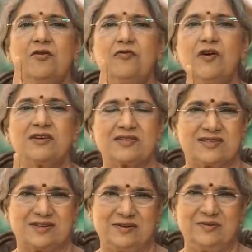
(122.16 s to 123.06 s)

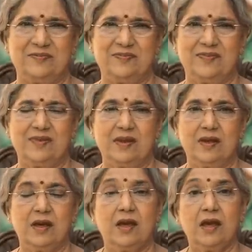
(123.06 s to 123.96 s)
First,
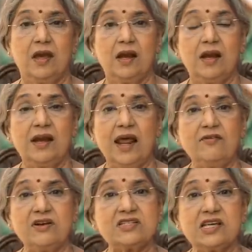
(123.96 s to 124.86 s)

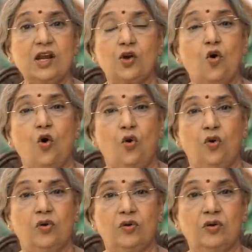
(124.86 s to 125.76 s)
never say no.
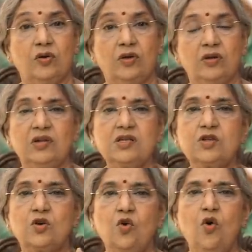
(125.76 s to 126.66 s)

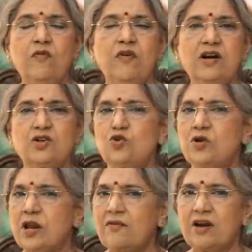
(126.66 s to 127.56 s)
This no word
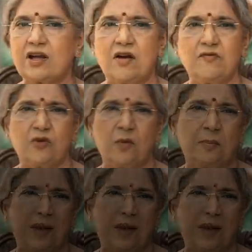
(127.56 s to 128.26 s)
should never come from